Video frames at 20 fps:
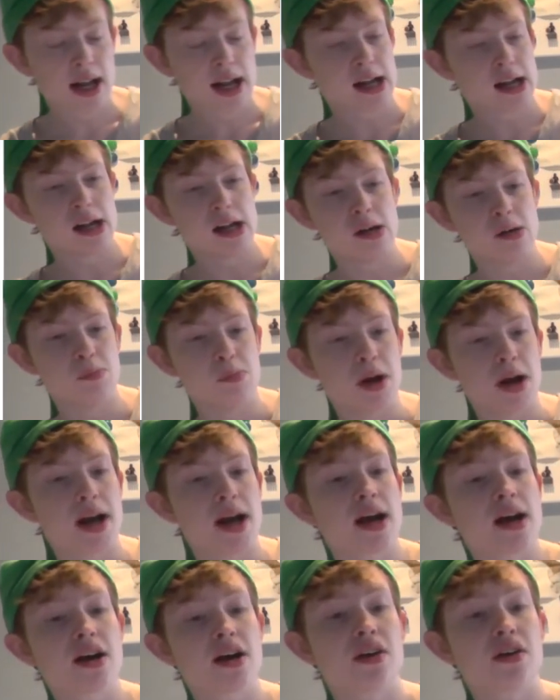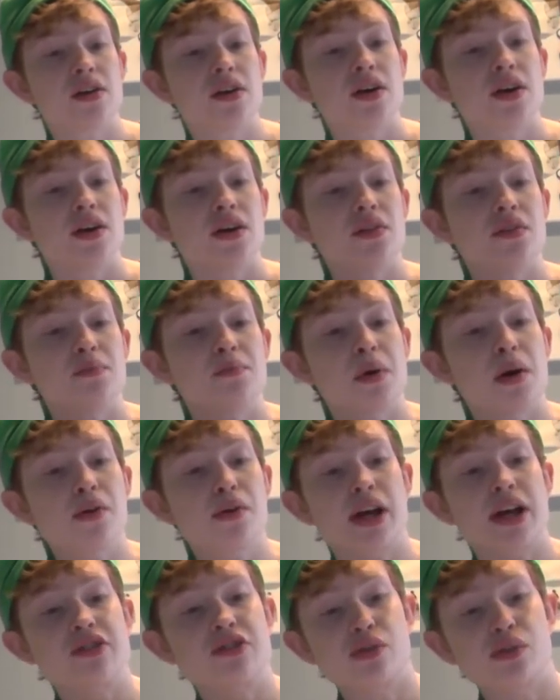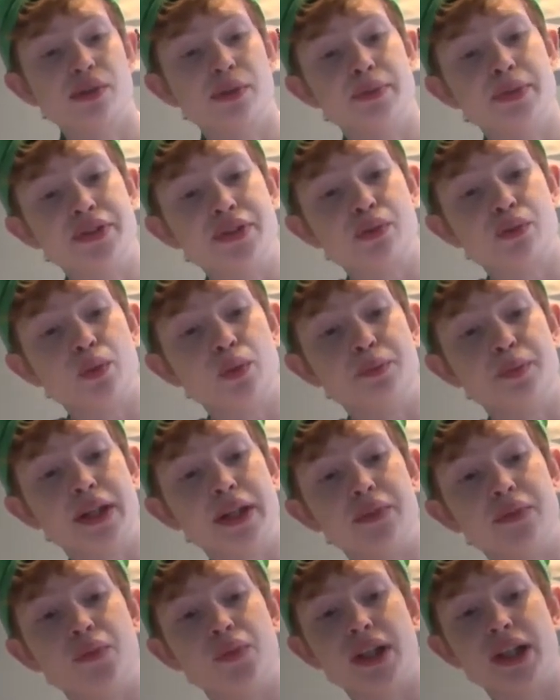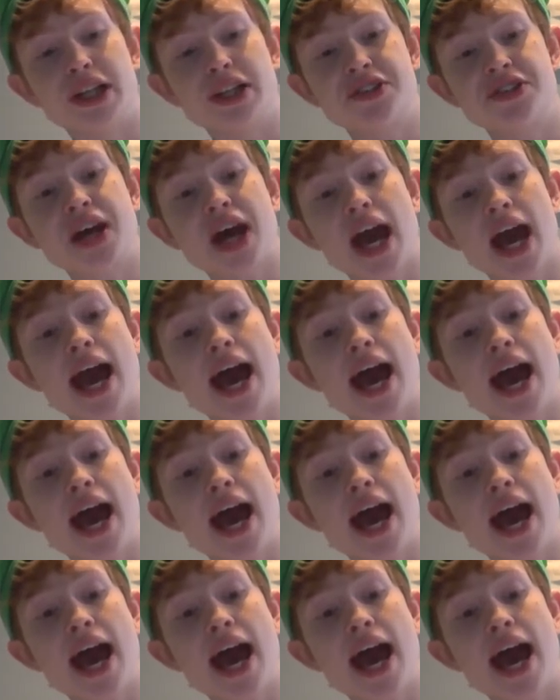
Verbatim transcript: Um, Pokemon tournaments will be released